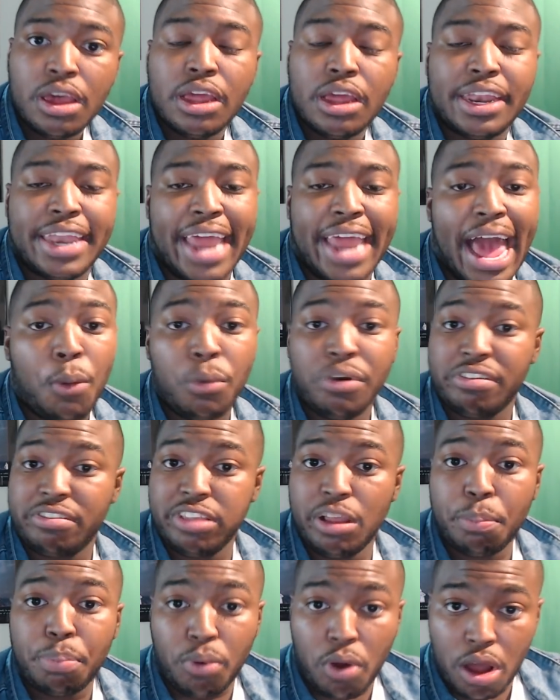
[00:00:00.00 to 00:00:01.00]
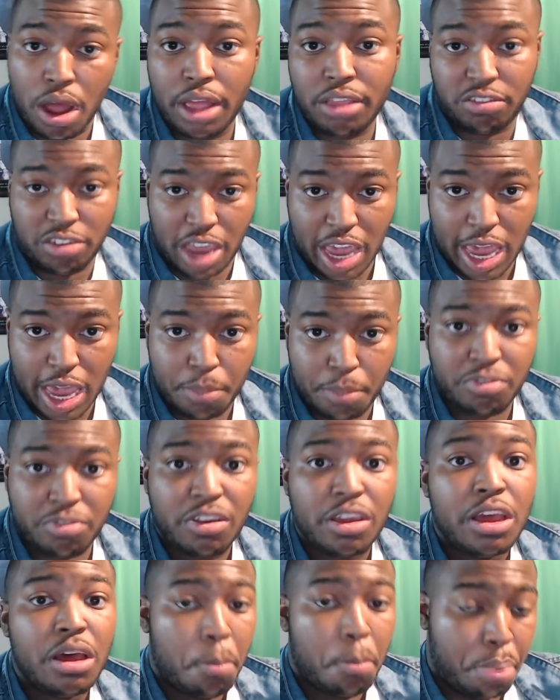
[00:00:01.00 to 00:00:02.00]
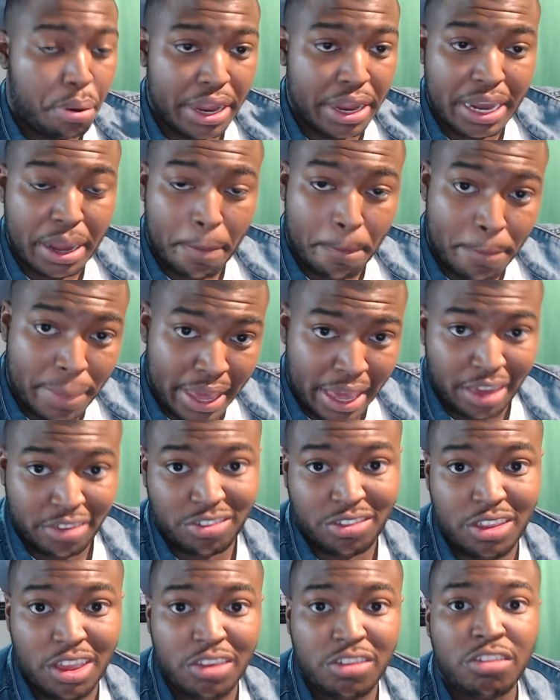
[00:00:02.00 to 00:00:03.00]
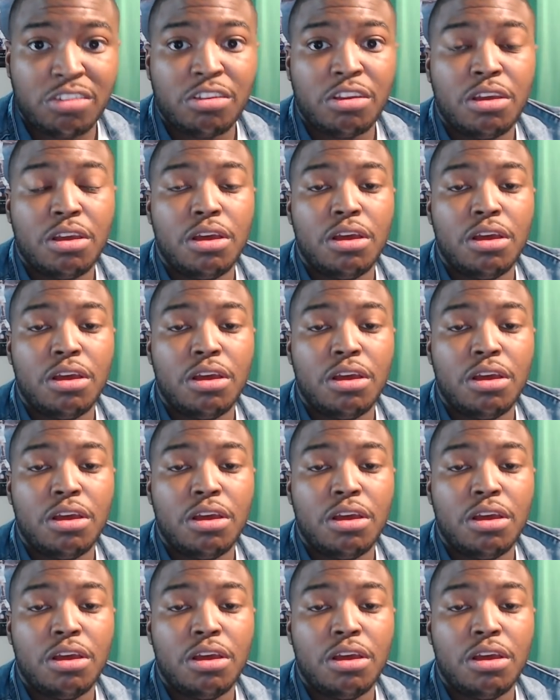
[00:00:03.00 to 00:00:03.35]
That was LeBron James putting the business